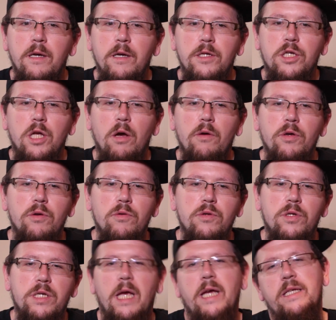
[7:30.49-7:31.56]
So you'll
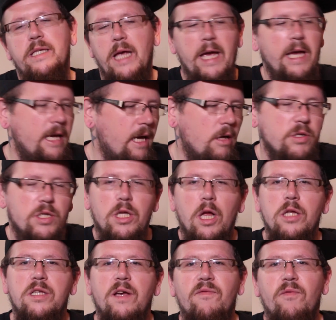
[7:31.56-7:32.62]
say I'll
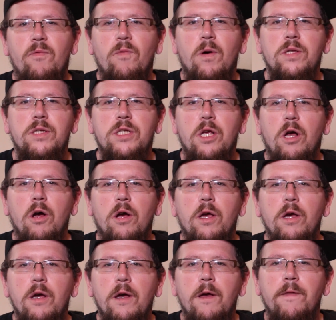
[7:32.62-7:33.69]
start off with one sock.
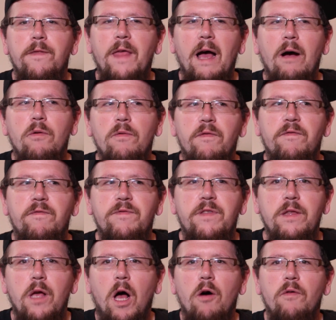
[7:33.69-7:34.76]

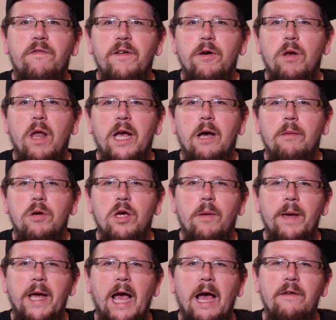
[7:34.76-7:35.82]
I'll feel like I'm
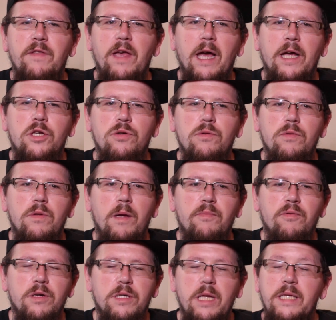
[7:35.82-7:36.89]
coming out of the actual
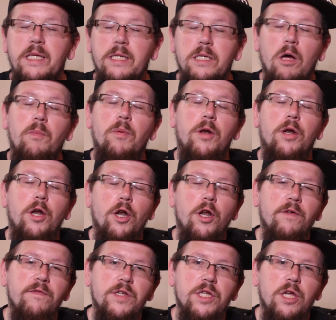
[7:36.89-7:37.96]
prosthetics. I'll put on
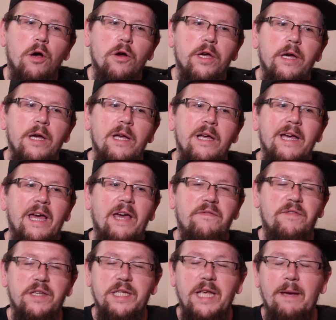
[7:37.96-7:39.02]
another sock.
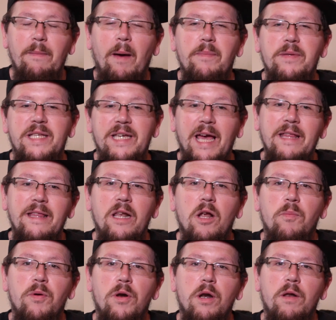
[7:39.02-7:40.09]
If the same happens again, then I'll
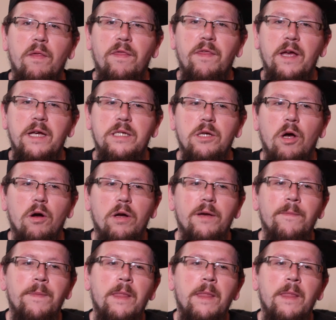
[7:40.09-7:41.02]
put on a thick sock.